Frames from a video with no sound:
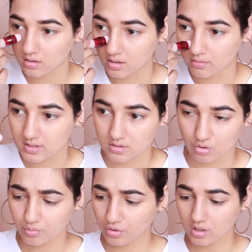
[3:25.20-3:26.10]
There is
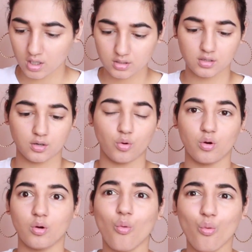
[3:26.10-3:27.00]
no product?
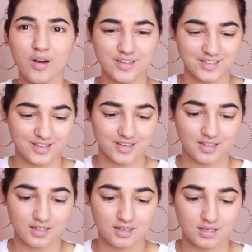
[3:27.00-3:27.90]
What?
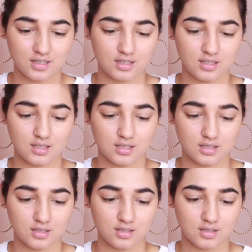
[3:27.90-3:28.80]

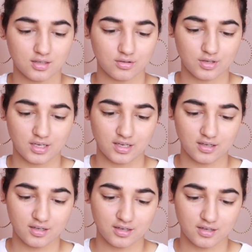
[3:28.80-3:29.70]

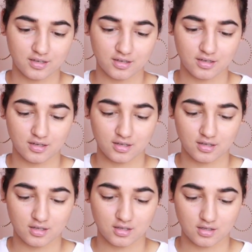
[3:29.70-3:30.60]
Okay.
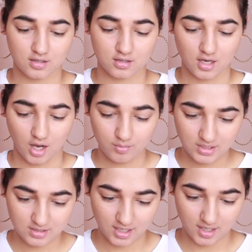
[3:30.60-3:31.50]
How
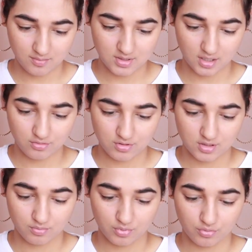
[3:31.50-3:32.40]
many times are you
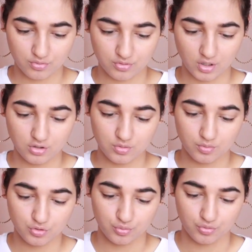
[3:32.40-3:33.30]

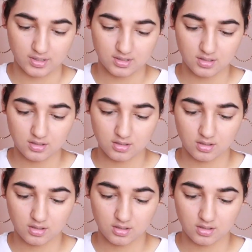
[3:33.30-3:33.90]
supposed to press it?